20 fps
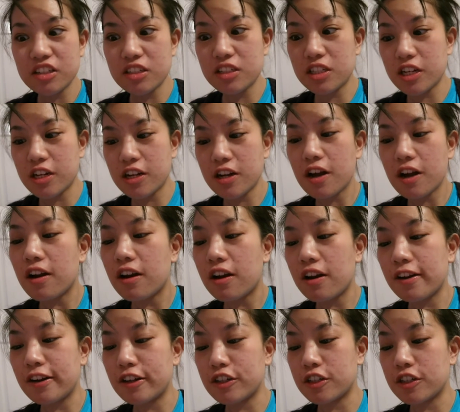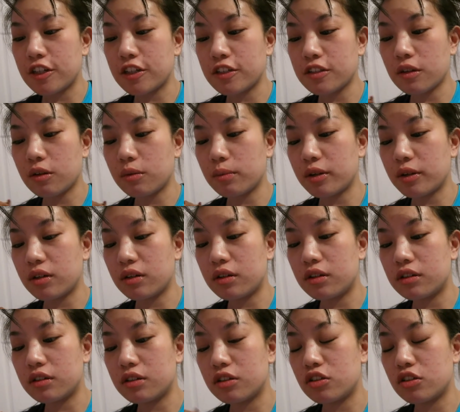Delicious. Oh my
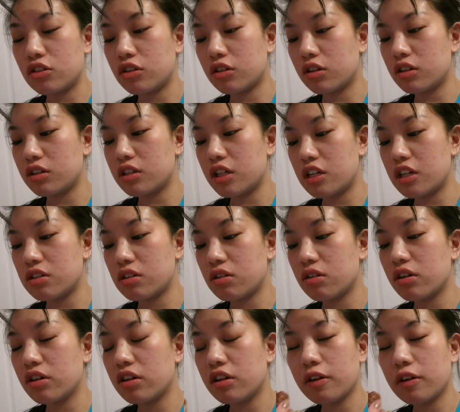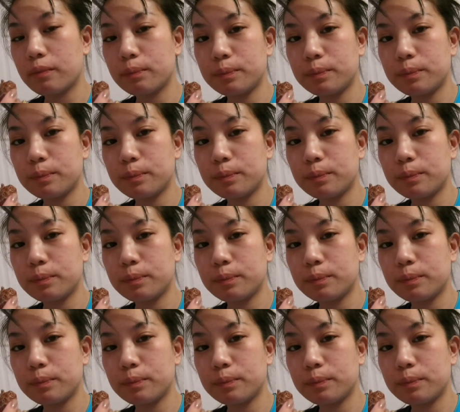god, the chocolate tastes so good.